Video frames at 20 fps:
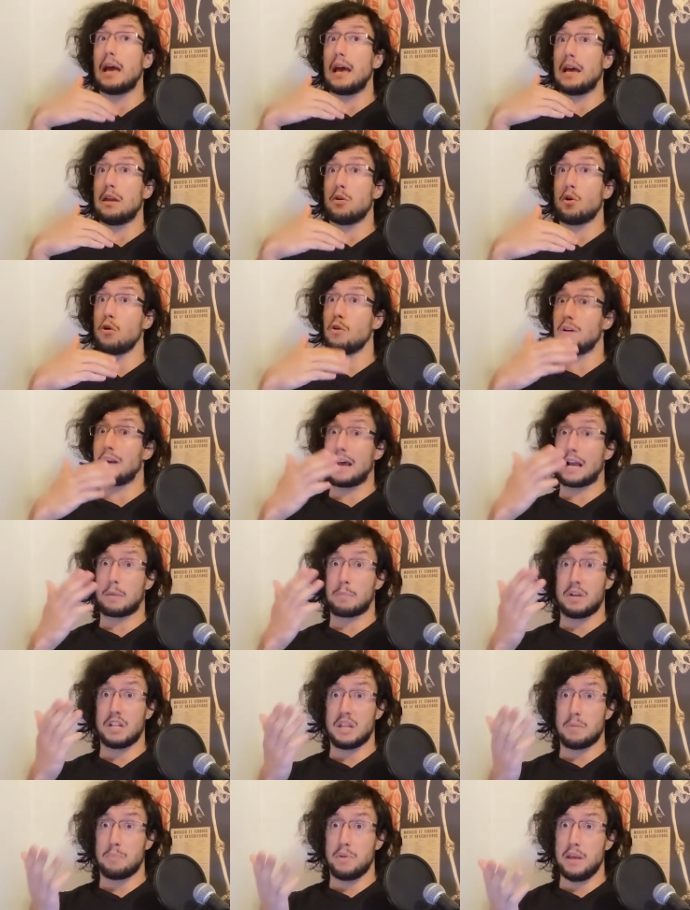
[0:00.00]
And unlike
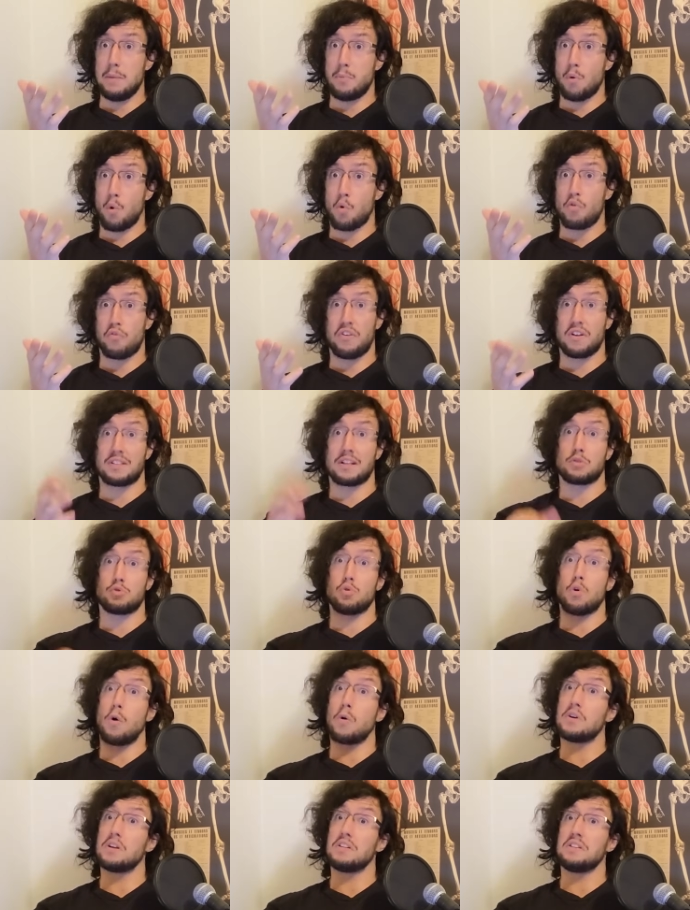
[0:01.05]
many people who think that
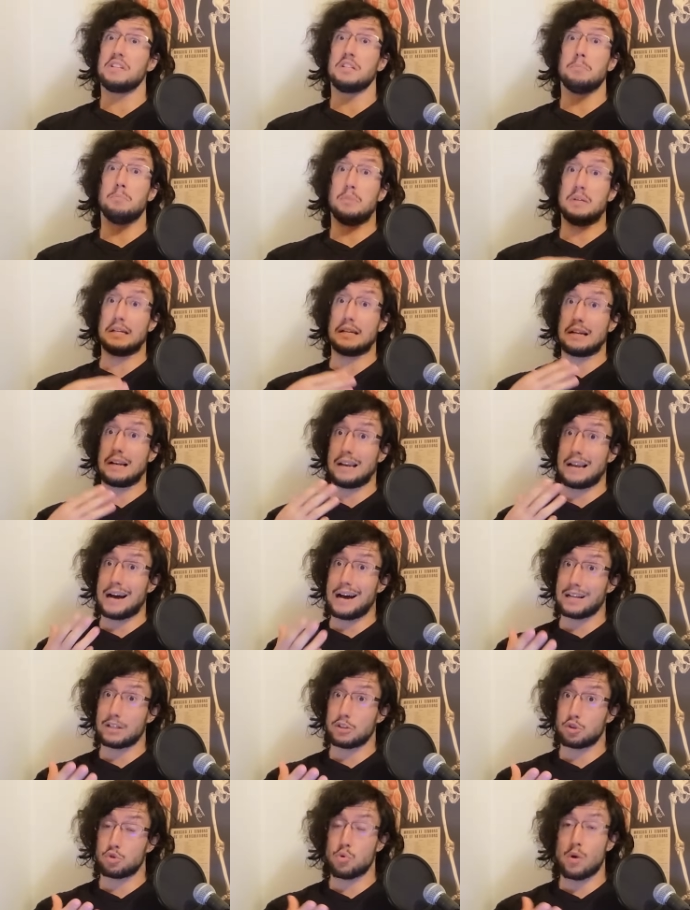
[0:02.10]
you only need big
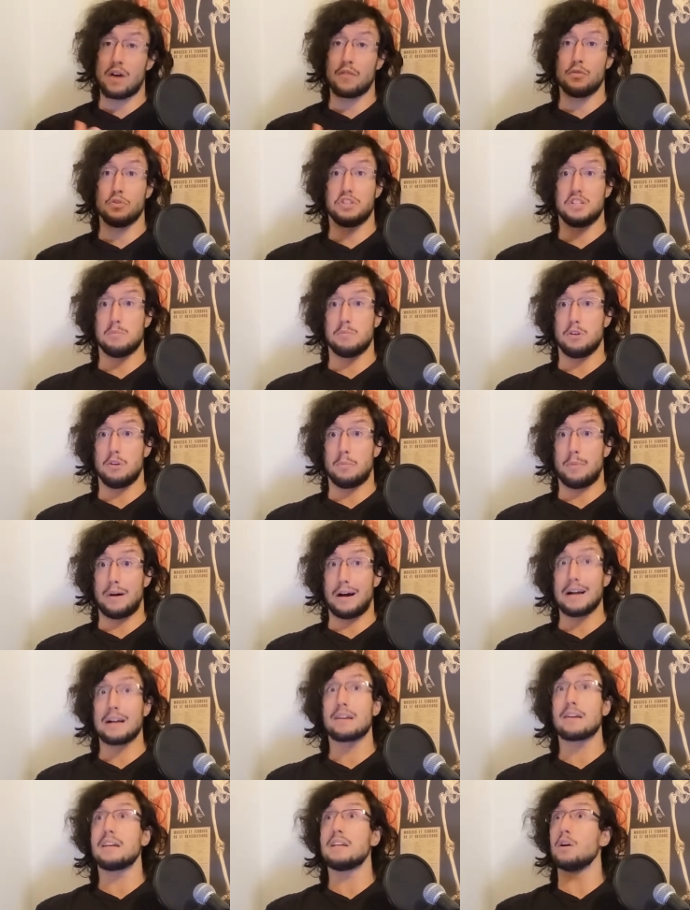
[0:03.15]
lats to have a demon
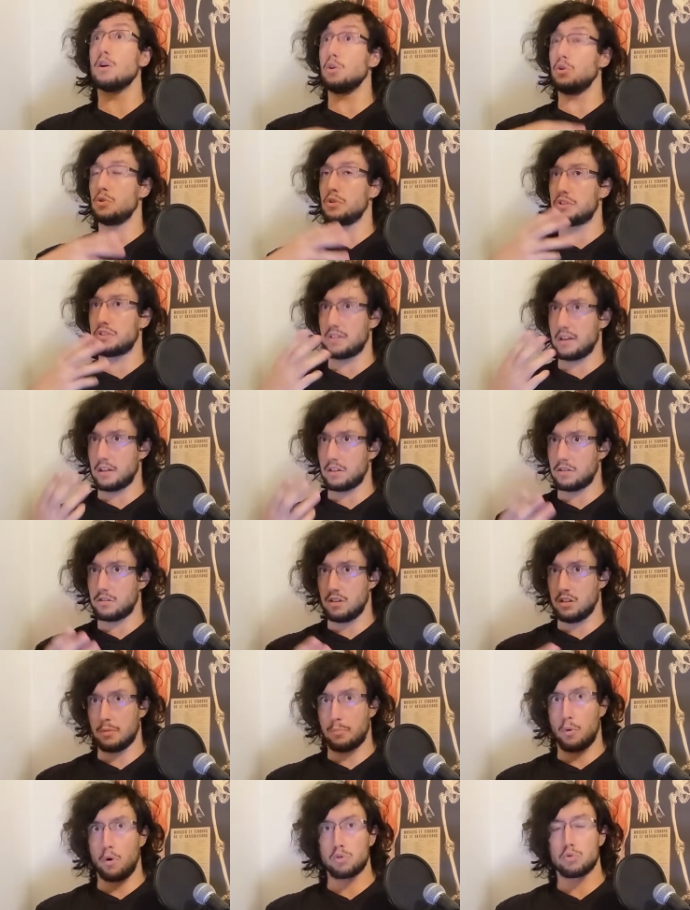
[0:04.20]
back, he understands the
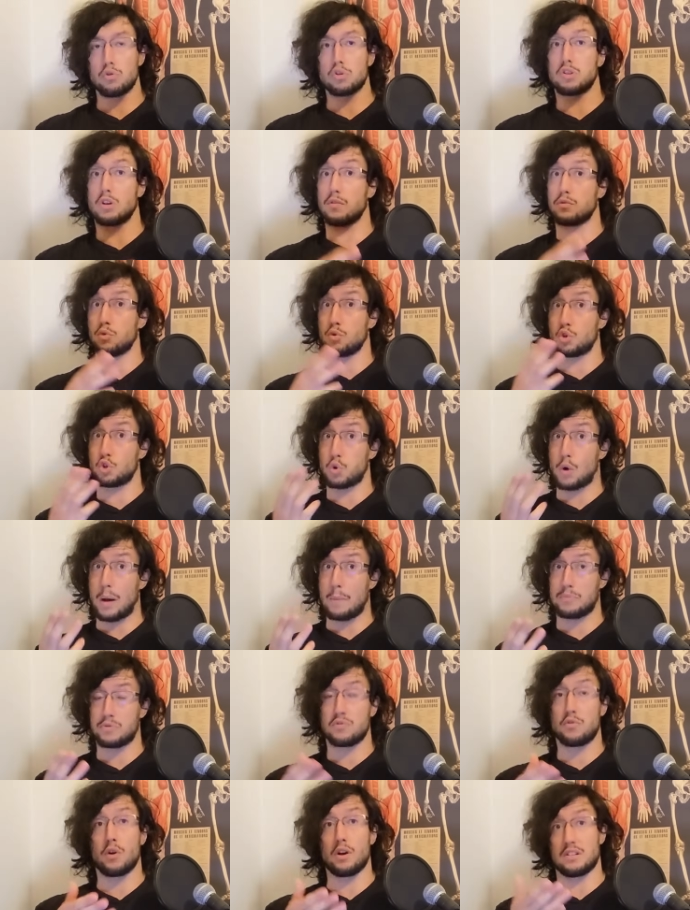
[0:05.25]
importance of the
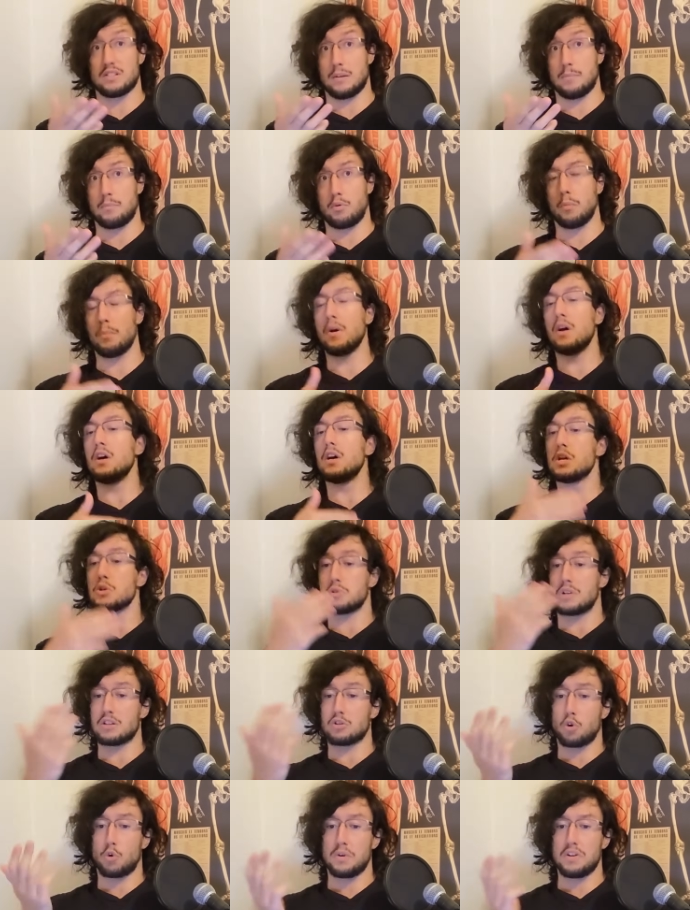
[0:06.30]
traps, for example. So
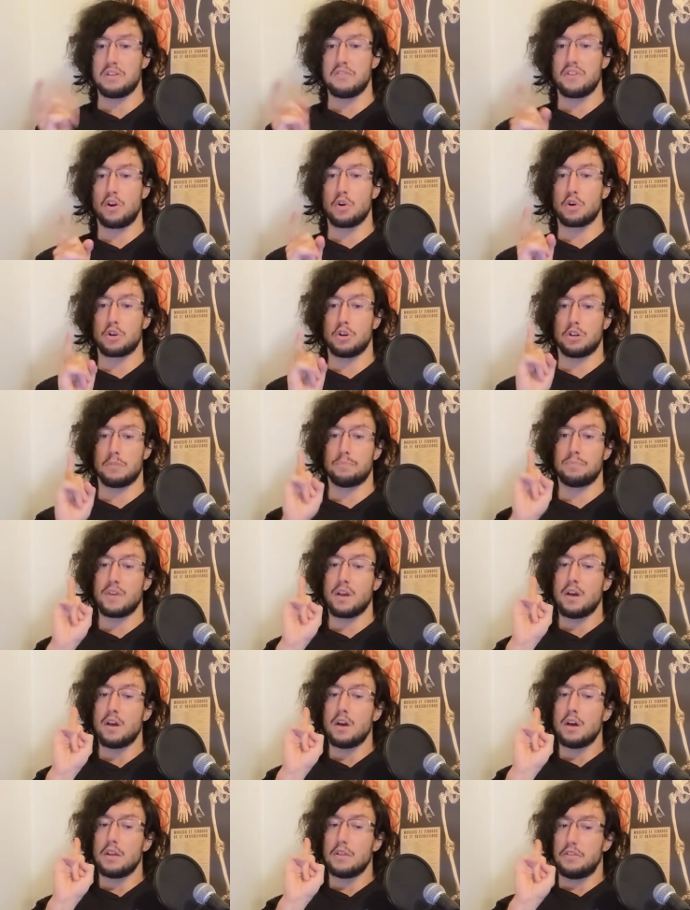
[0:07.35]
that's already very good.
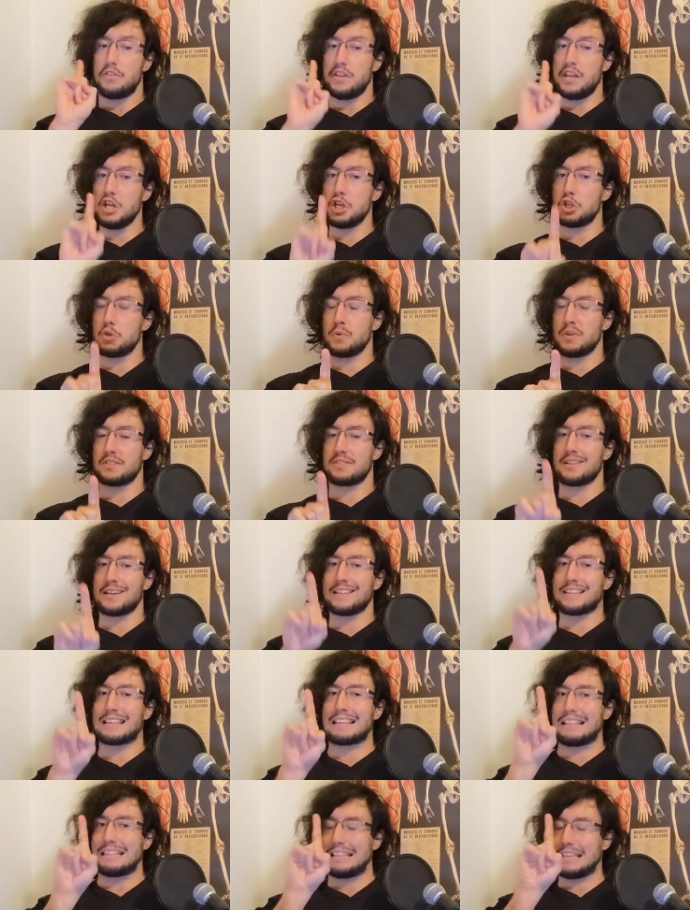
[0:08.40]
The issue is
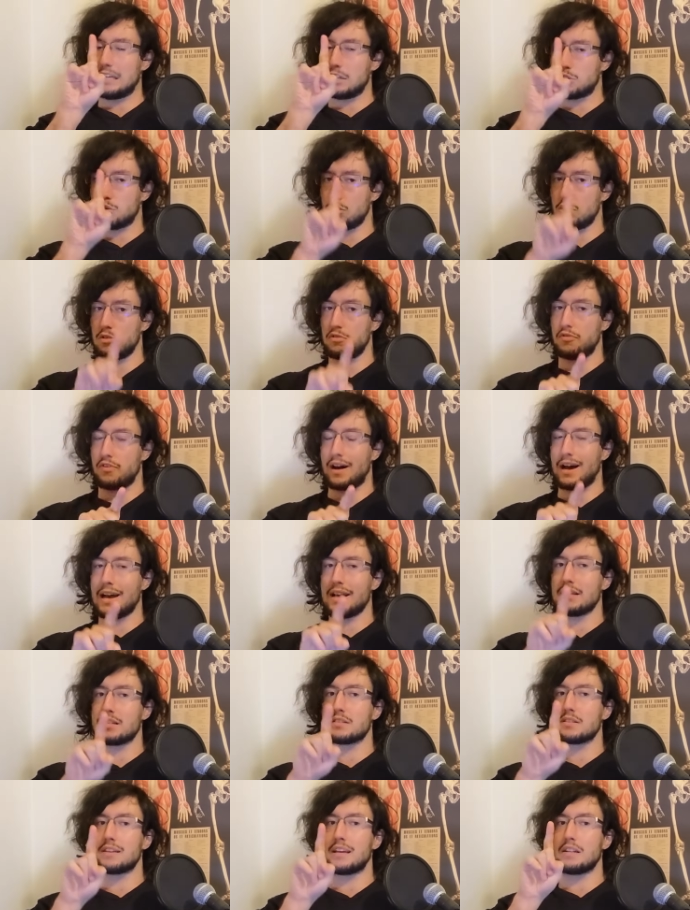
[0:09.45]
that this
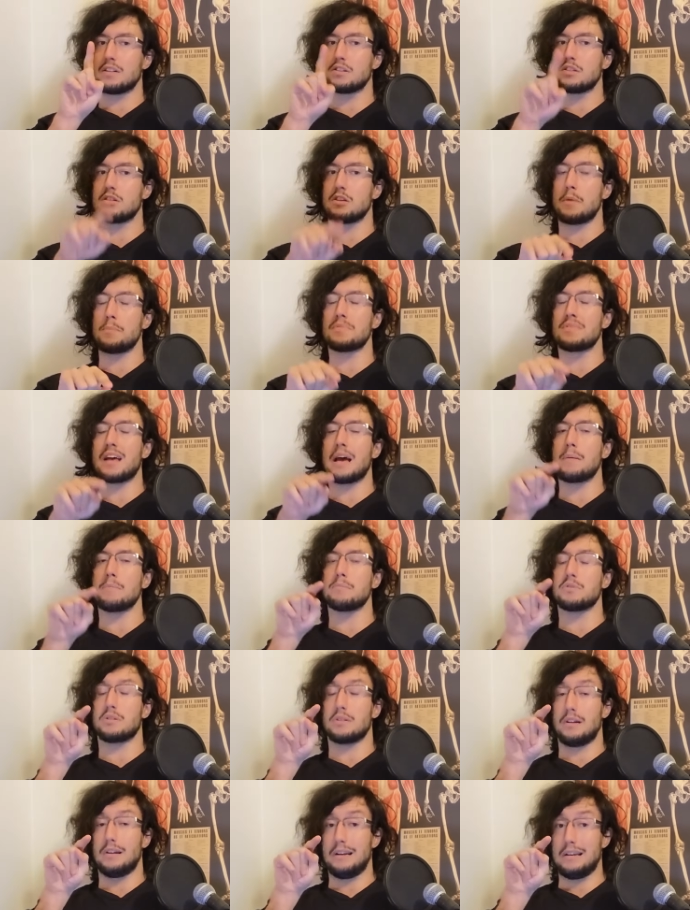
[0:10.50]
advice can
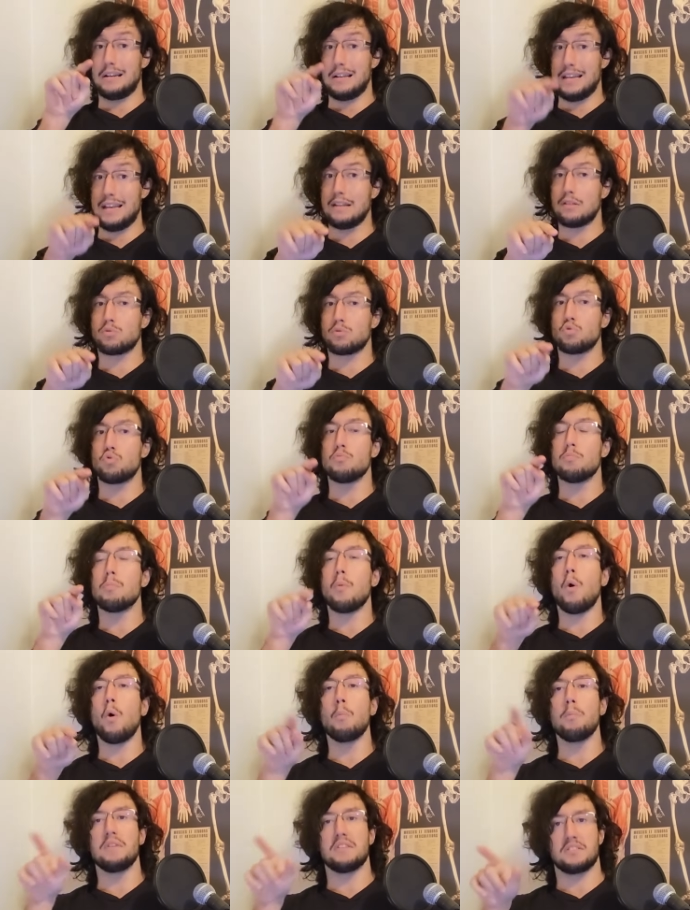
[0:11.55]
sometimes lead to
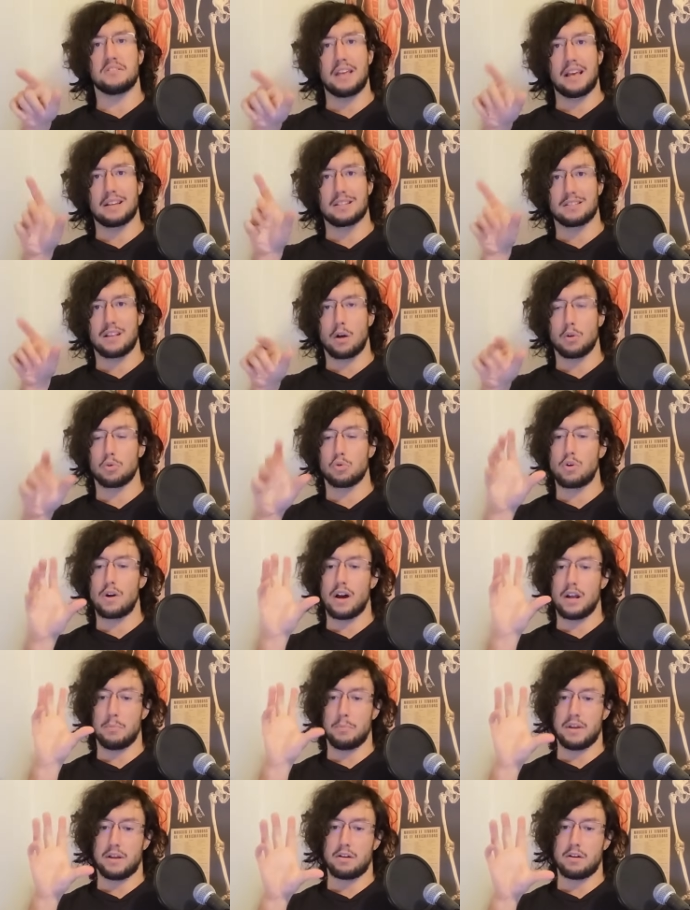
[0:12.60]
more mistakes down the
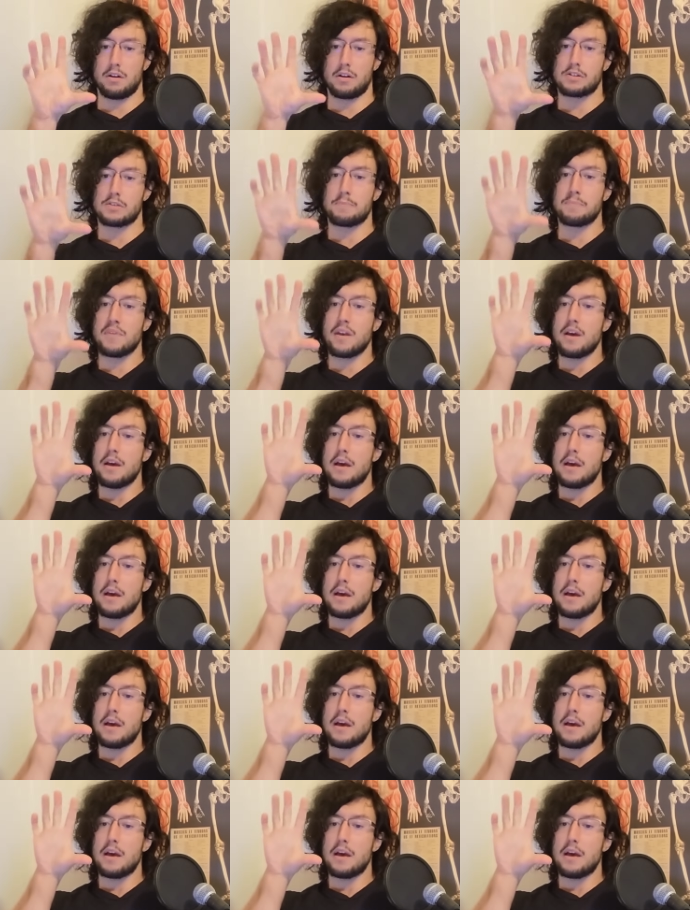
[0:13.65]
line because